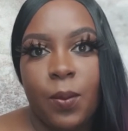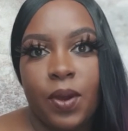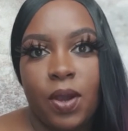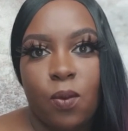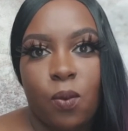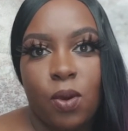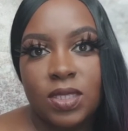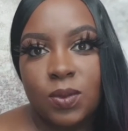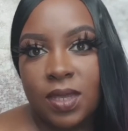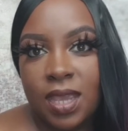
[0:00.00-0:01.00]
But
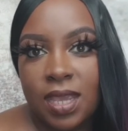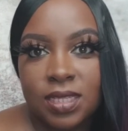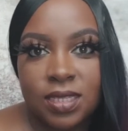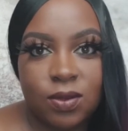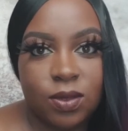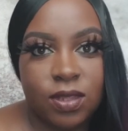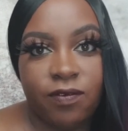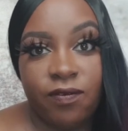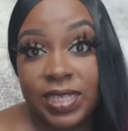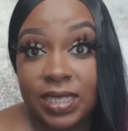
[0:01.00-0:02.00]
once we get into the
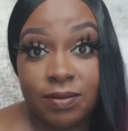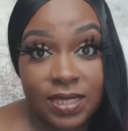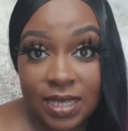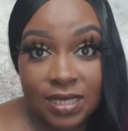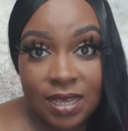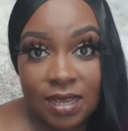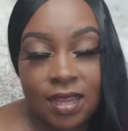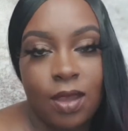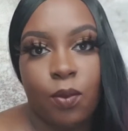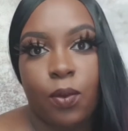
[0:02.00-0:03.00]
festive
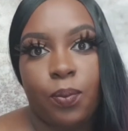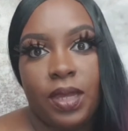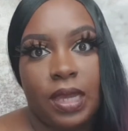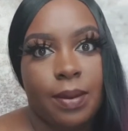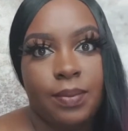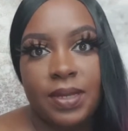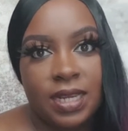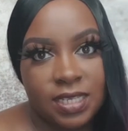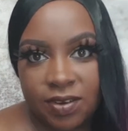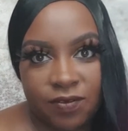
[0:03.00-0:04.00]
season, it will be
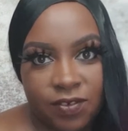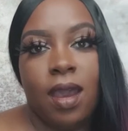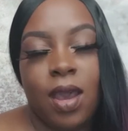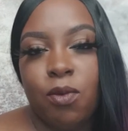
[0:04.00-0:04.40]
completely different.